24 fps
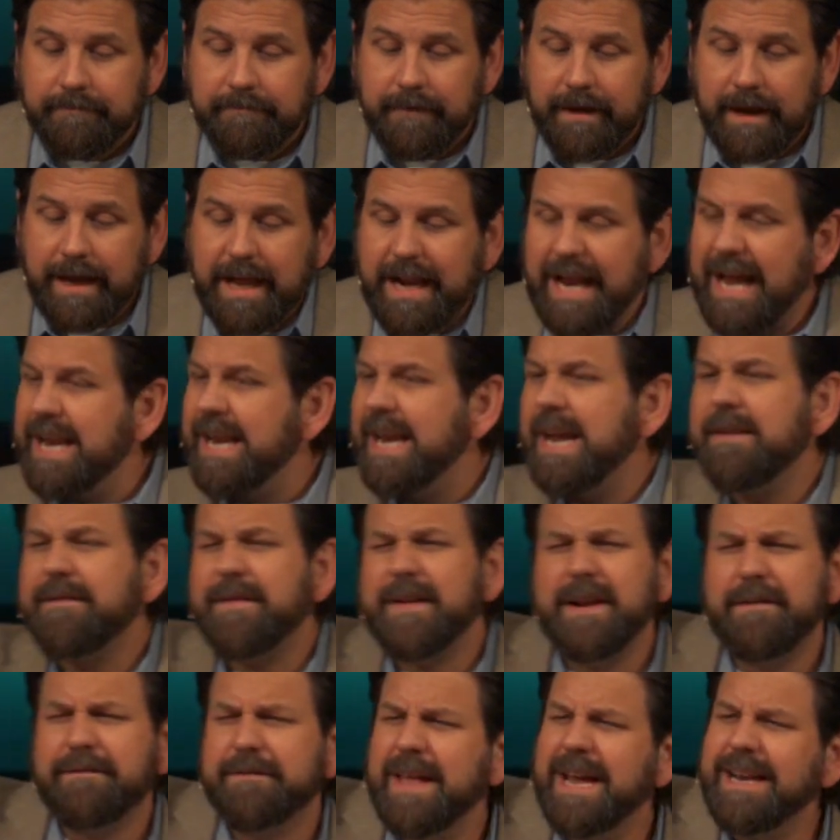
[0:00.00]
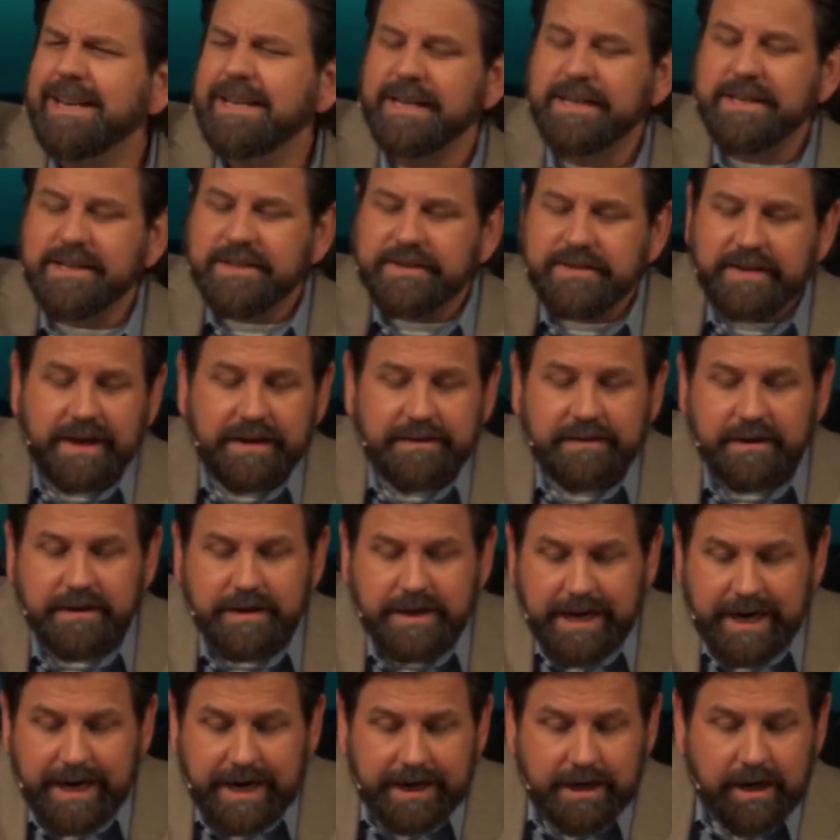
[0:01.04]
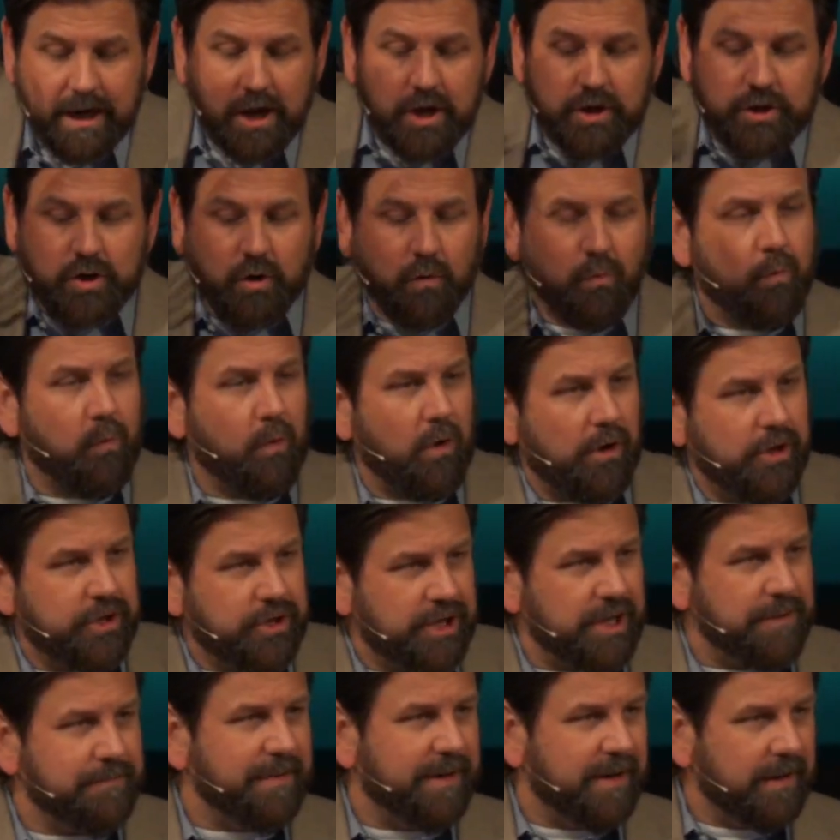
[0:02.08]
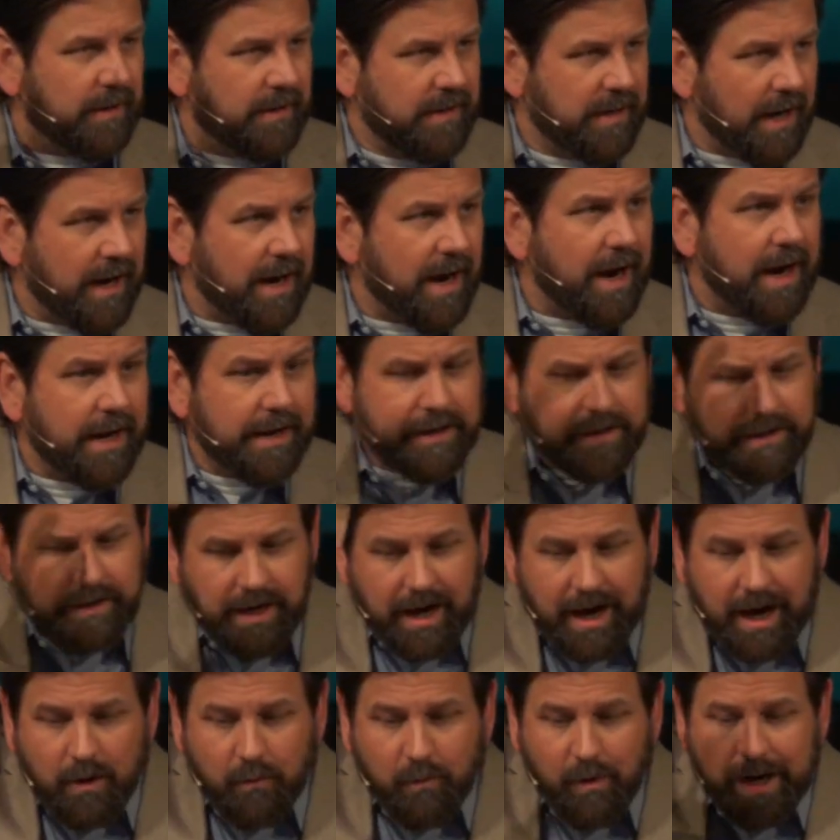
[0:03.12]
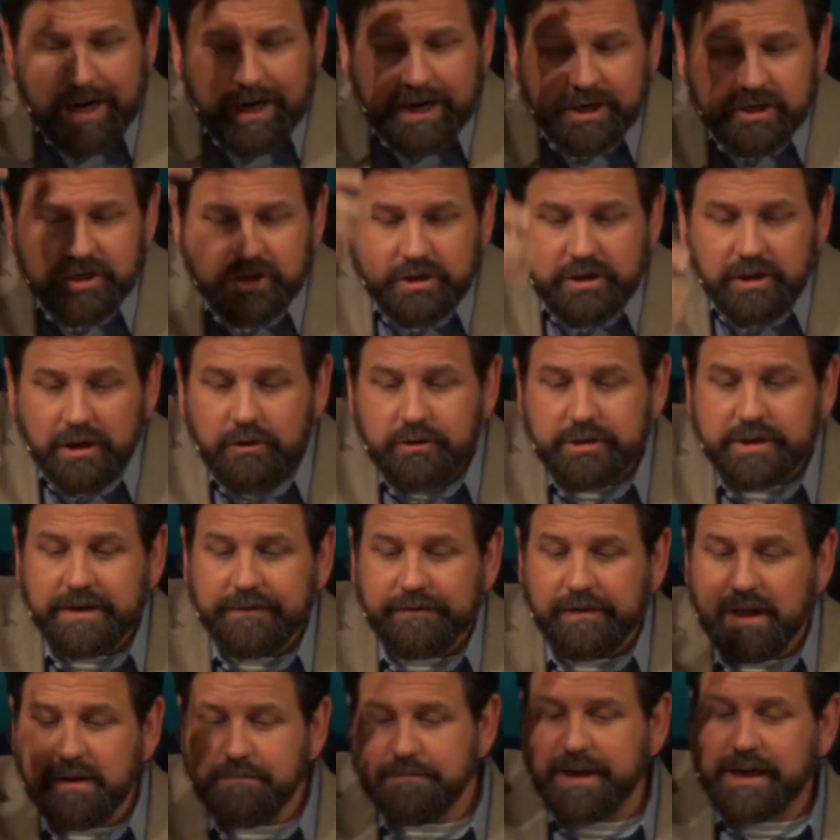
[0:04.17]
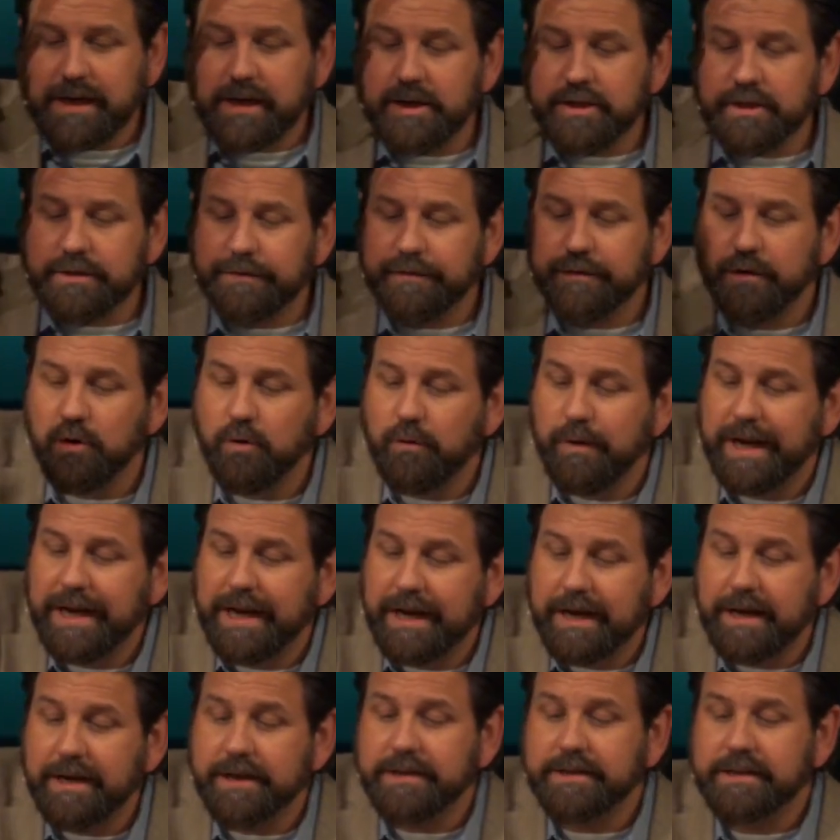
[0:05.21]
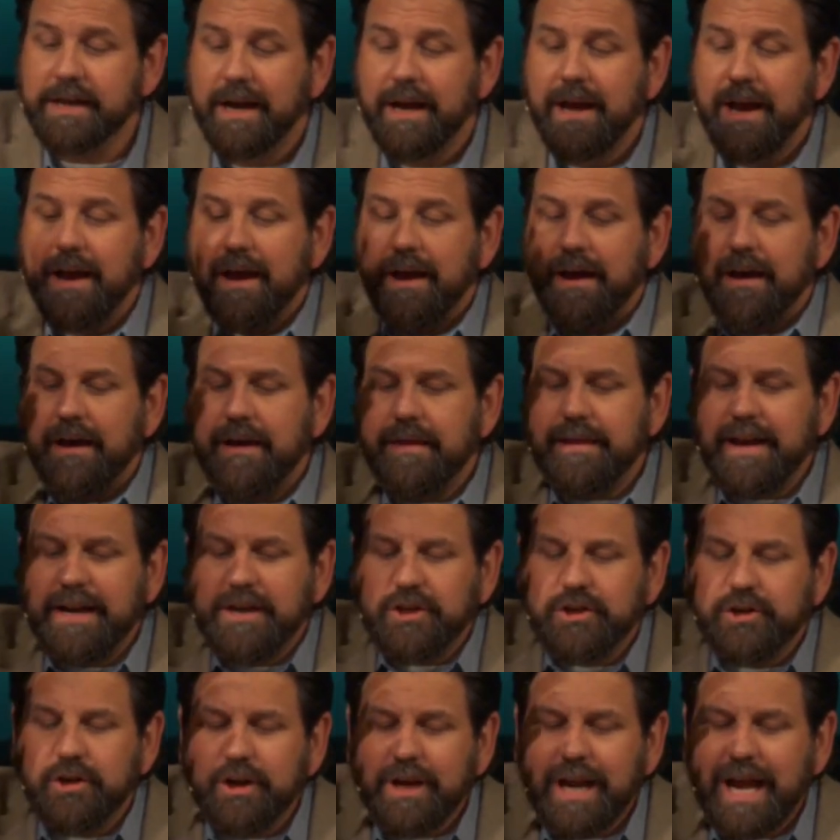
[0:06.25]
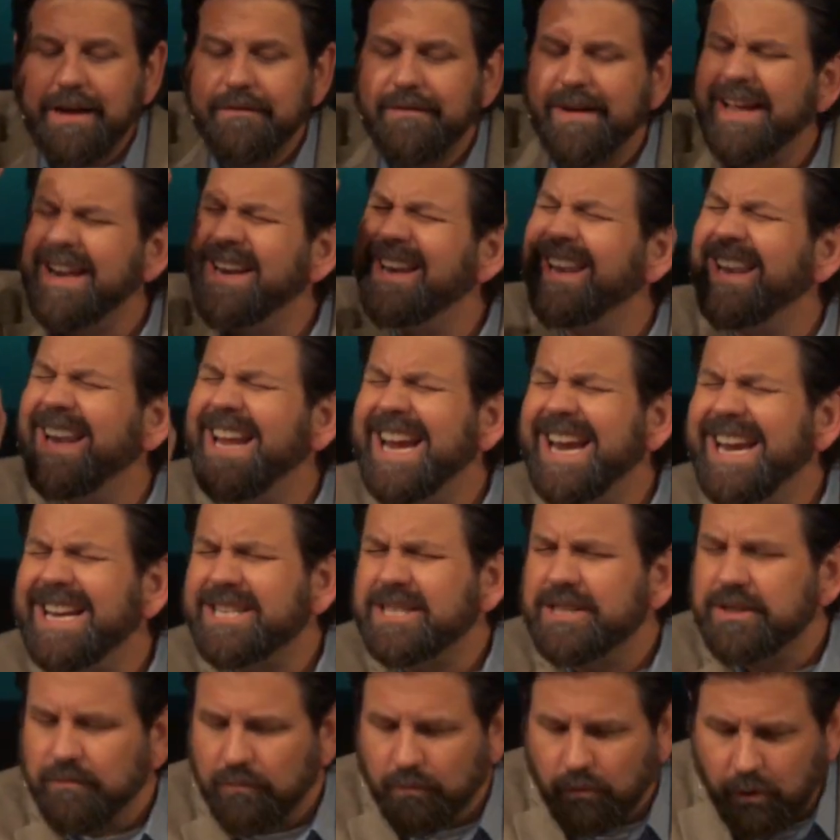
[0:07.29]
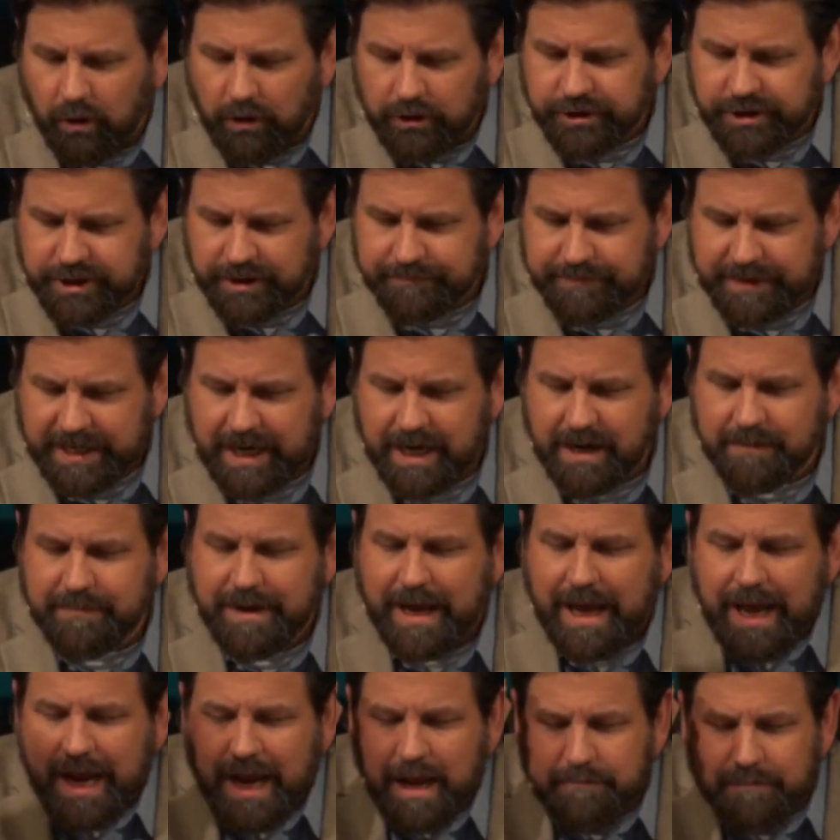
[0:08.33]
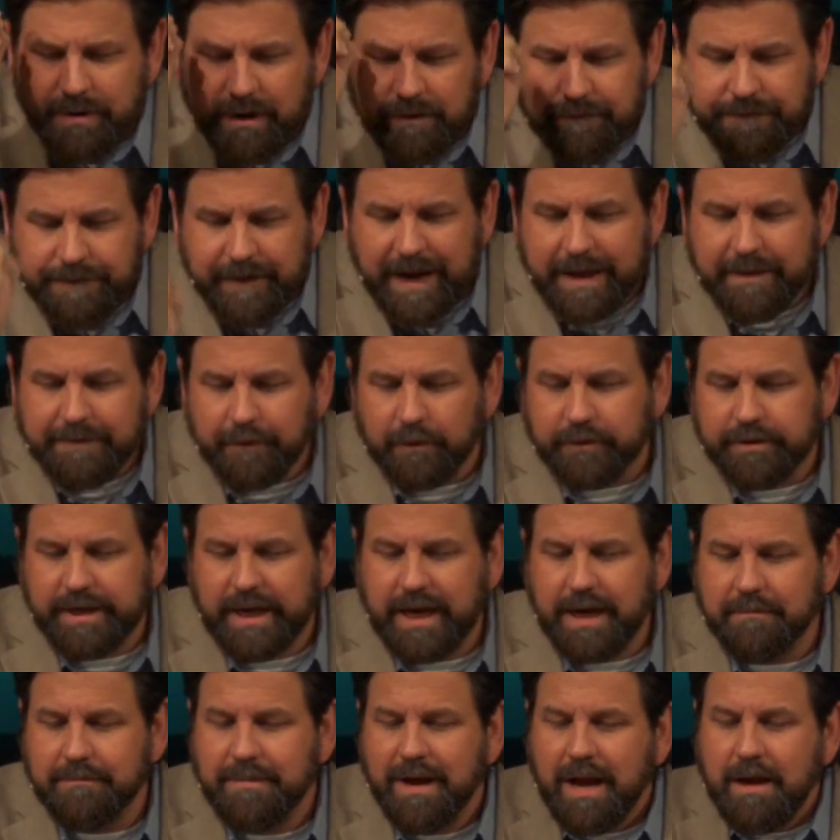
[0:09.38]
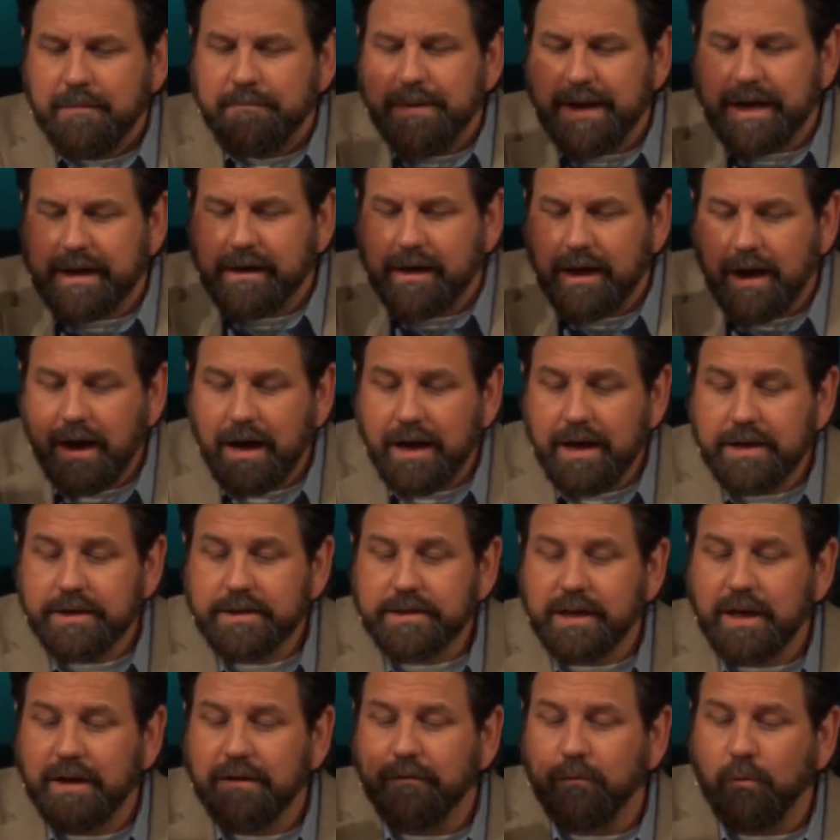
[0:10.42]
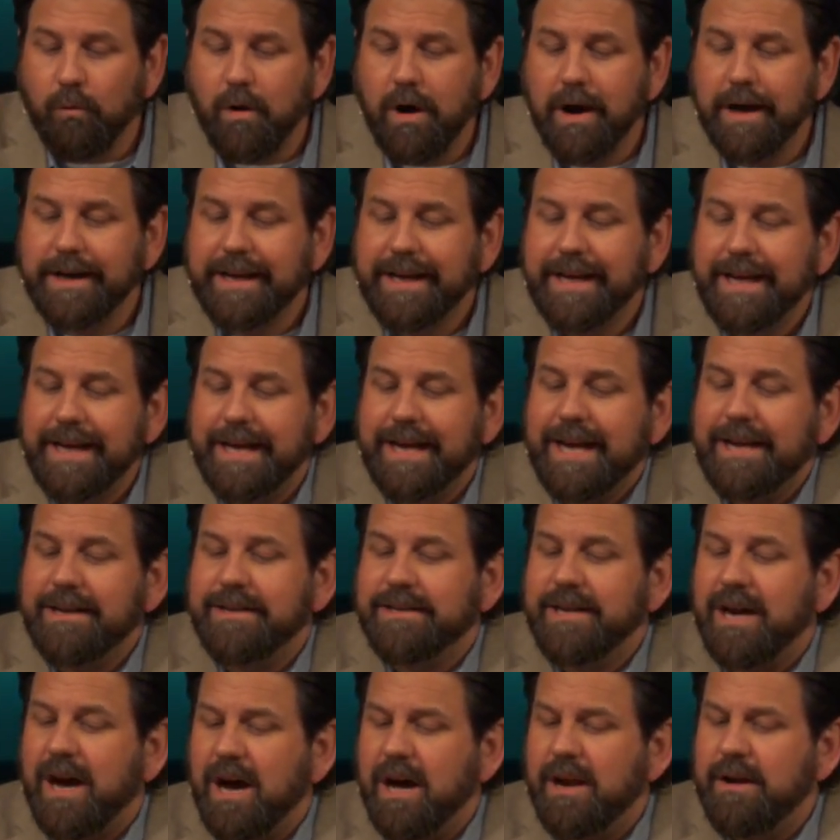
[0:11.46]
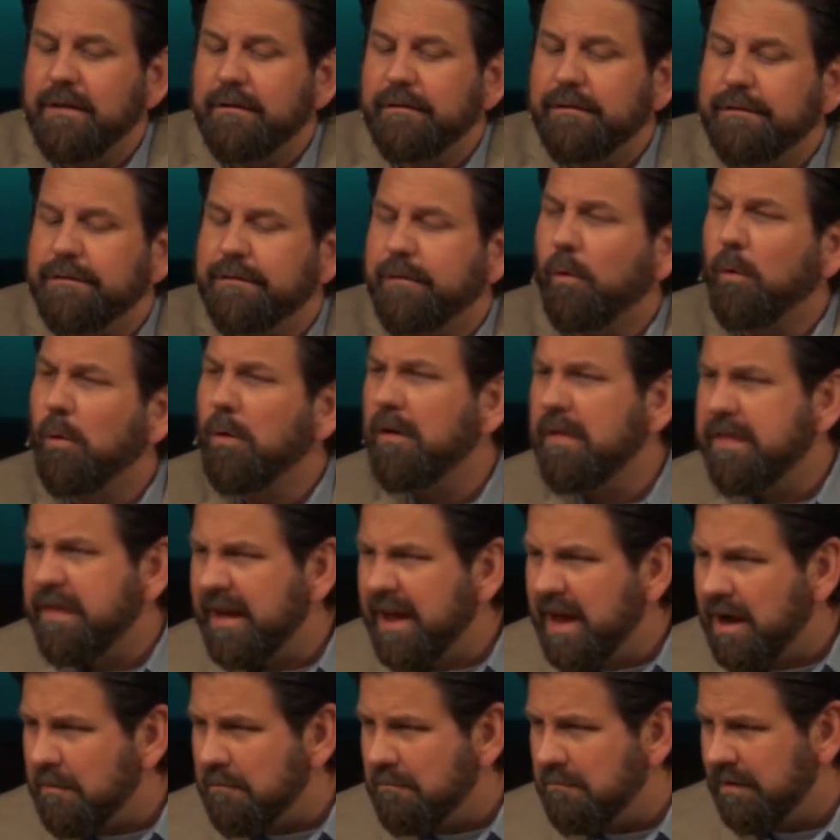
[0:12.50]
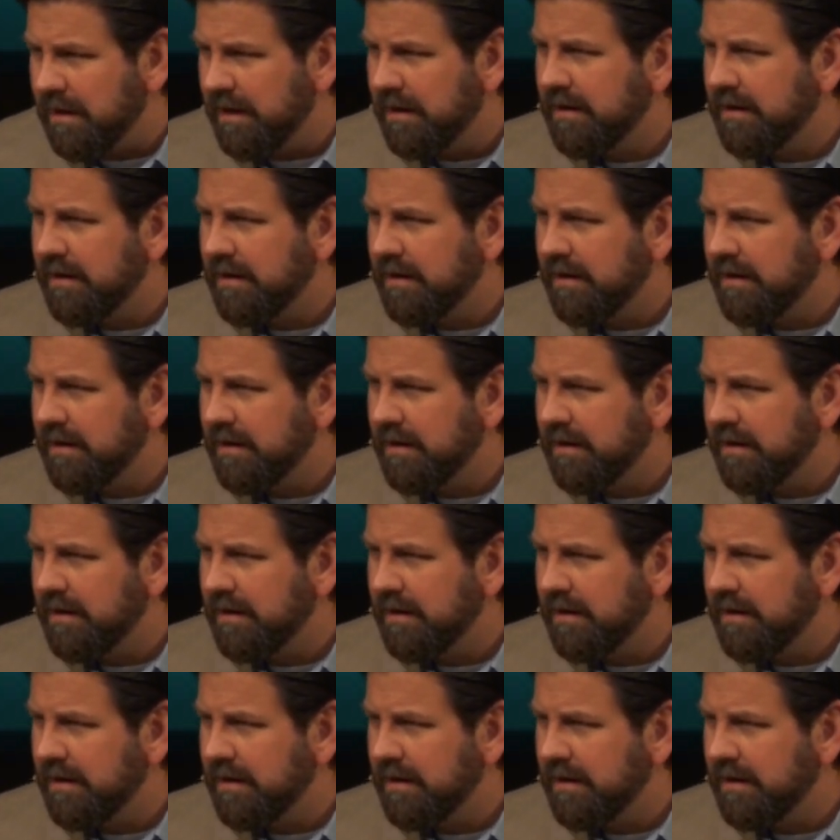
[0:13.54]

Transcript: And, and, even if they didn't see the need to worship God, Yahweh, exclusively because of who He is, they should have at least worshiped Him and been faithful to Him because of what He had done for them,